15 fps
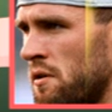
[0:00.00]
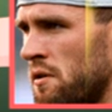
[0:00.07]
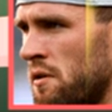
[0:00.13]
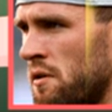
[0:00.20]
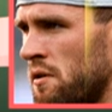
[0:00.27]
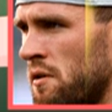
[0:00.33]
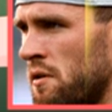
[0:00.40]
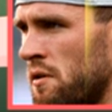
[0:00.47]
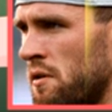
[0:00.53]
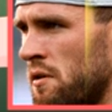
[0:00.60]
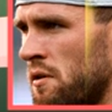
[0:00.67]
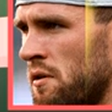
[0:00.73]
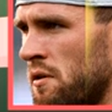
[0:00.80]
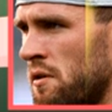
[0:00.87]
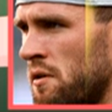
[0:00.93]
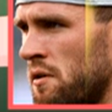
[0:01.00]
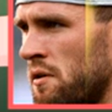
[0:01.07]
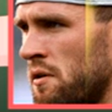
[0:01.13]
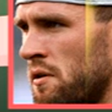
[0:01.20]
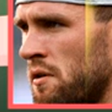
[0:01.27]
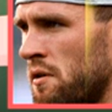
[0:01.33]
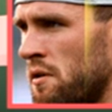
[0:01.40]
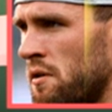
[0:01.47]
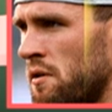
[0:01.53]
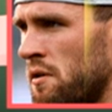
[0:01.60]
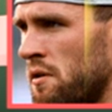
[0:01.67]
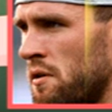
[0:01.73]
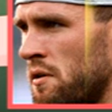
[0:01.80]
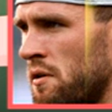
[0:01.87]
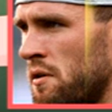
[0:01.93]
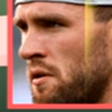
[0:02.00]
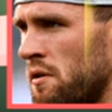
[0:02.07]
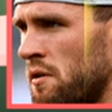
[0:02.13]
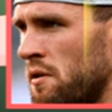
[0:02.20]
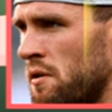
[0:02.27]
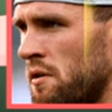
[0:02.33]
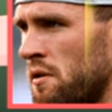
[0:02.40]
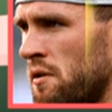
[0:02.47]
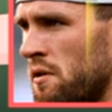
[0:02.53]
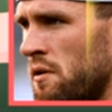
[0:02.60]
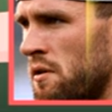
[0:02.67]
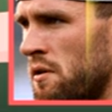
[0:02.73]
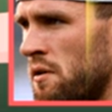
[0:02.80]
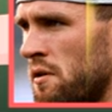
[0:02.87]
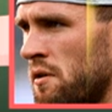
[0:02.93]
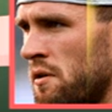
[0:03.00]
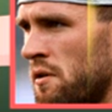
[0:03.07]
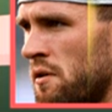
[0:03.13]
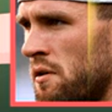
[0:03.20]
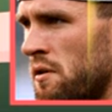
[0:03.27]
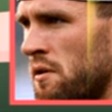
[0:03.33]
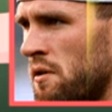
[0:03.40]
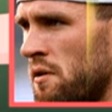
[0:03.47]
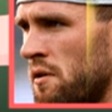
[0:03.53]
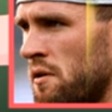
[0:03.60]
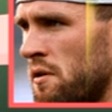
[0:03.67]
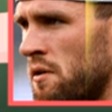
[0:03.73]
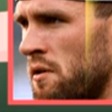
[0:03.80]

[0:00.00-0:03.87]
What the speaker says: (not speaking)